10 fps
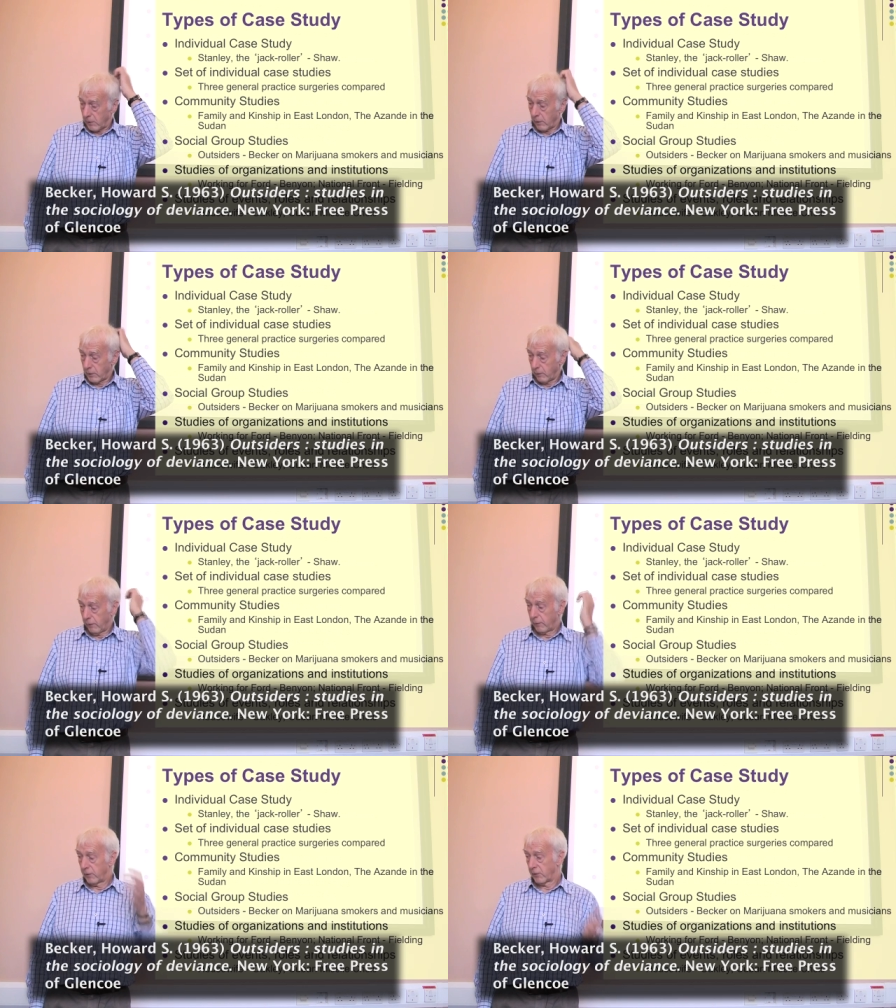
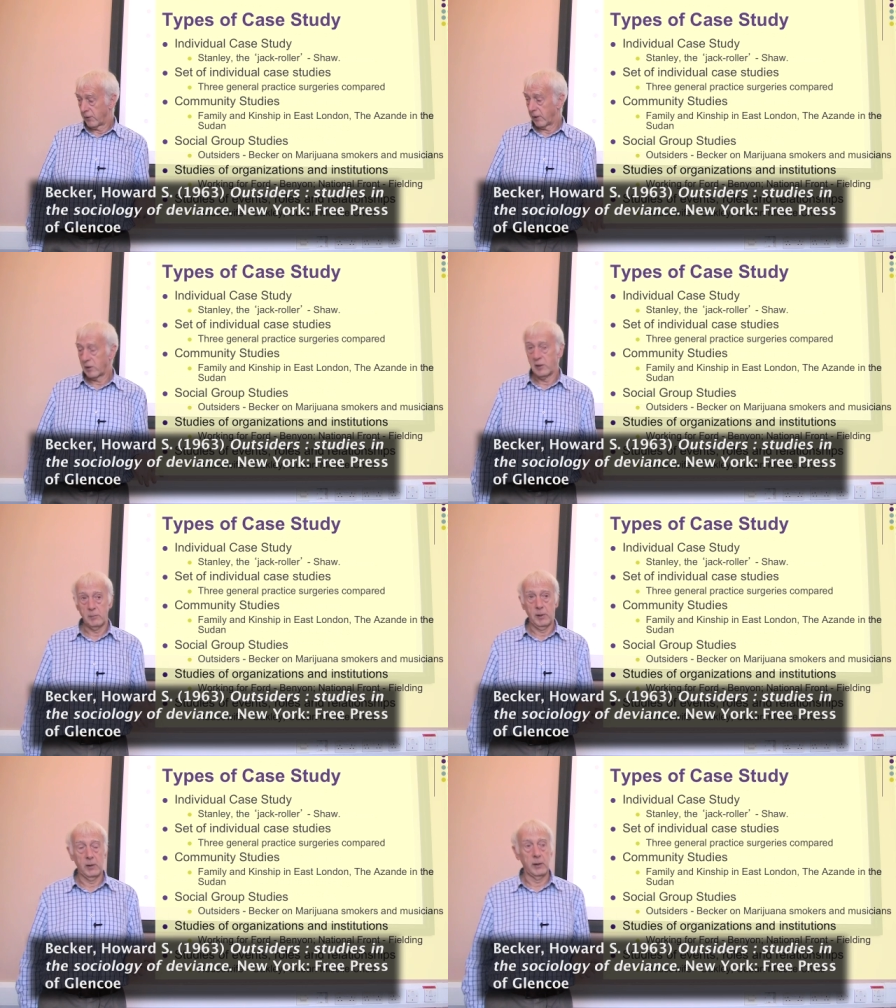1950s and
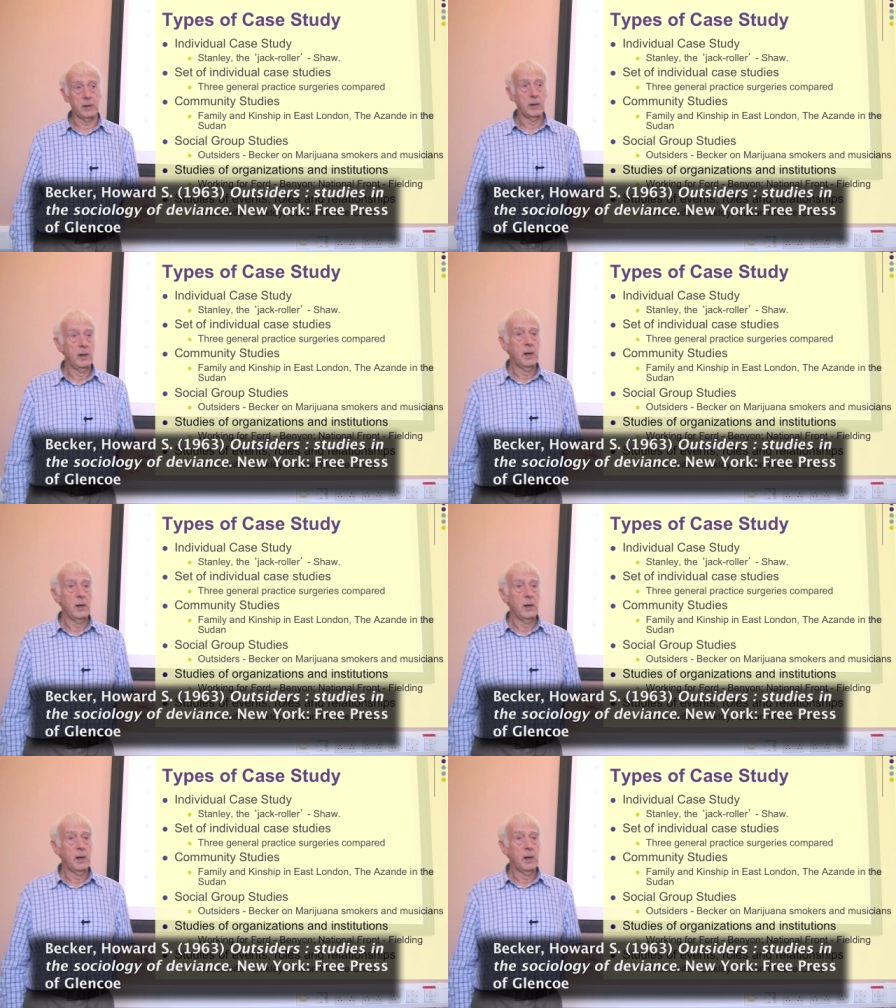60s period.